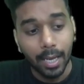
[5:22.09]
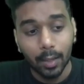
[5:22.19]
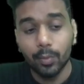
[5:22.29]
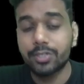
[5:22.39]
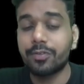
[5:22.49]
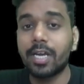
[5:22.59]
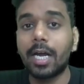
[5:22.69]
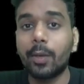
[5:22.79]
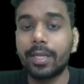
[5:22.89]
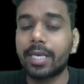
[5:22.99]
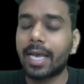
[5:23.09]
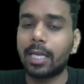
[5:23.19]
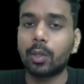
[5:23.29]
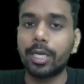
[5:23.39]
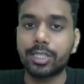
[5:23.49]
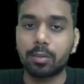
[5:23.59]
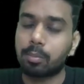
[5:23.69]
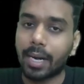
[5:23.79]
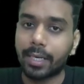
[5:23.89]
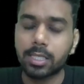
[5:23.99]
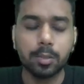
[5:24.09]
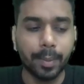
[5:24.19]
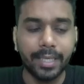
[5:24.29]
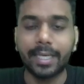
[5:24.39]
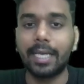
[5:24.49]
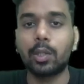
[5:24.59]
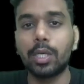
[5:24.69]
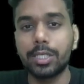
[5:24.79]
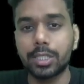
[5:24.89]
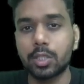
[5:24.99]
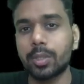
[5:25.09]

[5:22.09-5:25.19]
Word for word: in which we are doing the calculation practice, speed calculation.